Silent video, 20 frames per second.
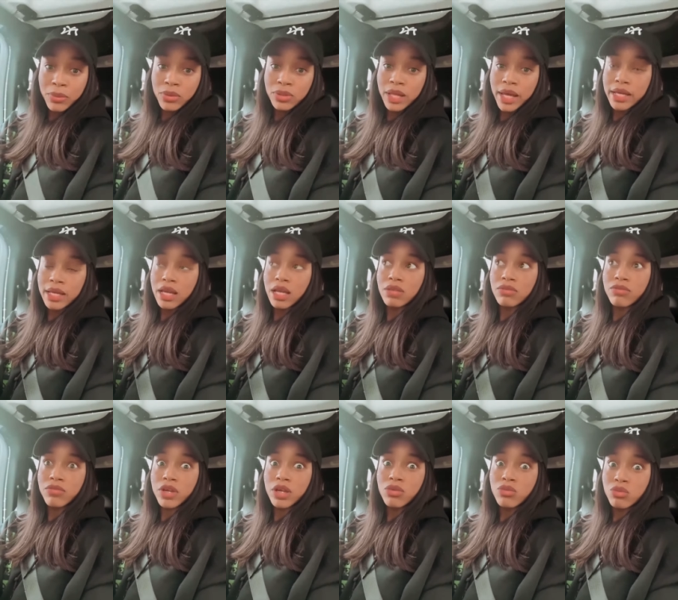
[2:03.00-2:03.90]
like it,
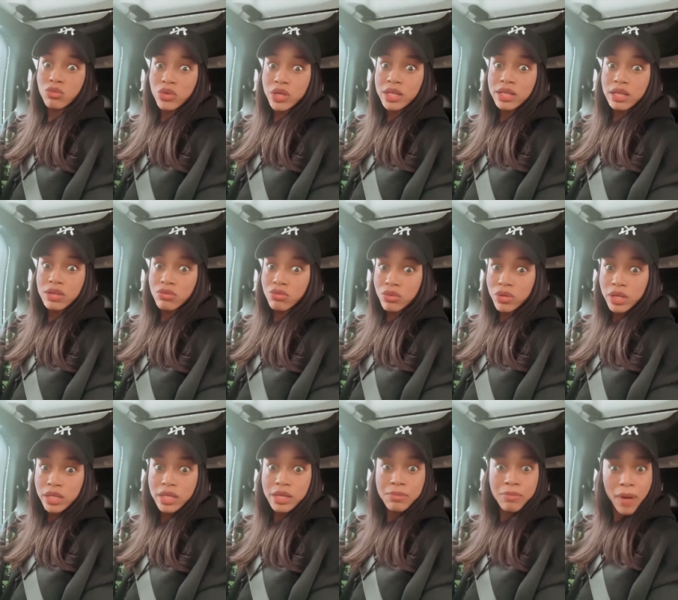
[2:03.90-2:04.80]
it really
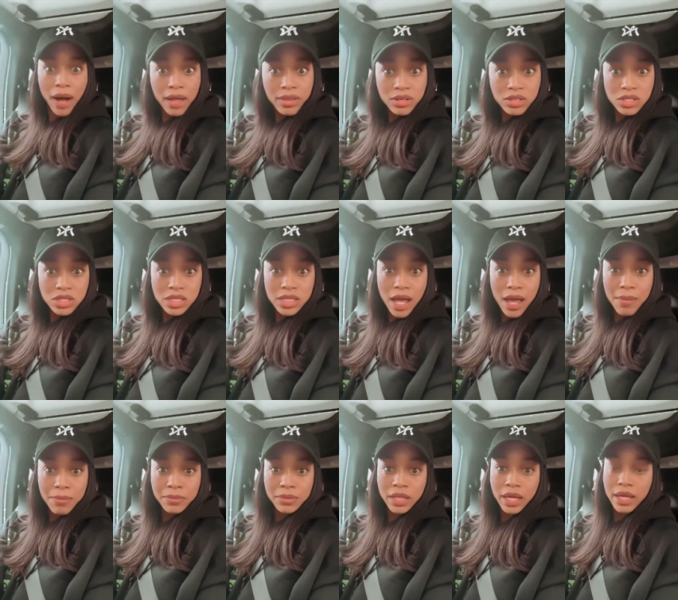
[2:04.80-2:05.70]
really bothers
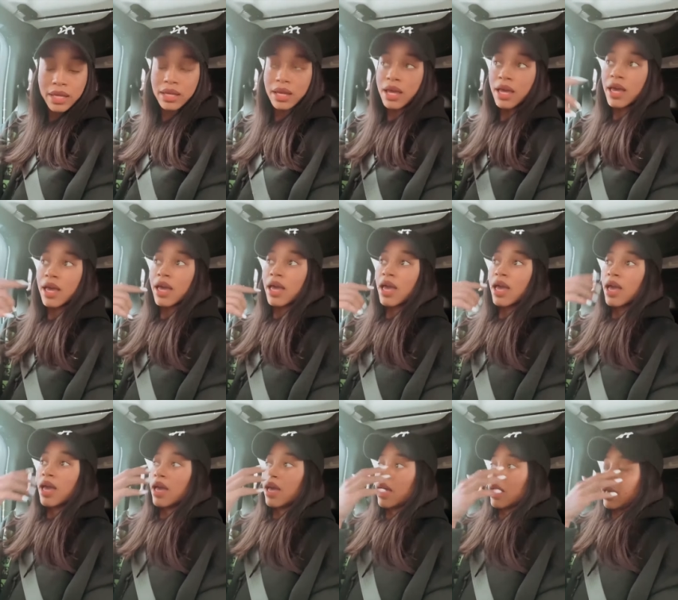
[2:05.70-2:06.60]
them like
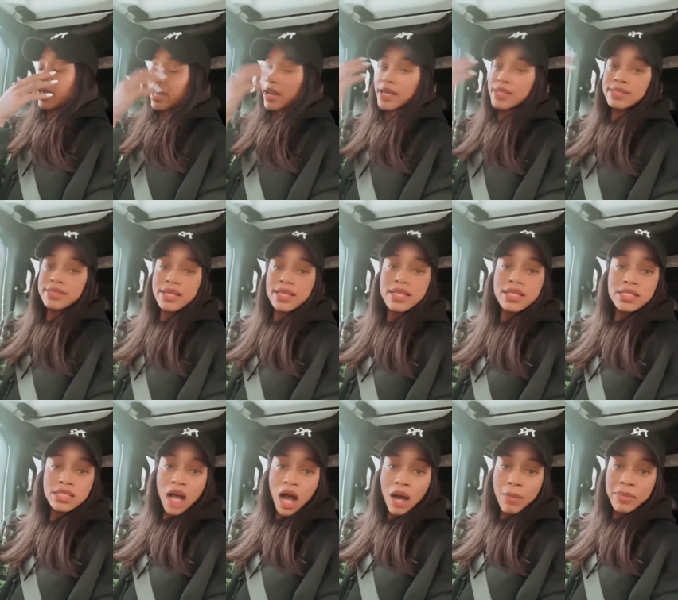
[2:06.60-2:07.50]
and i see
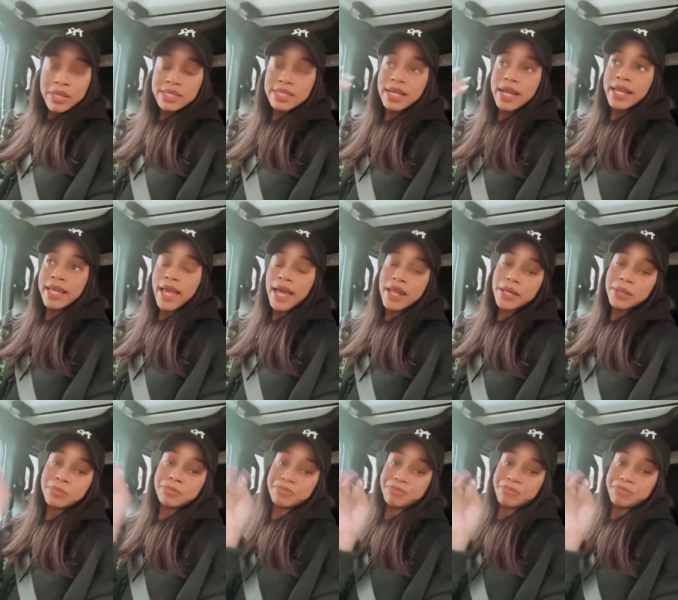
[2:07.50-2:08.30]
these comments and i get it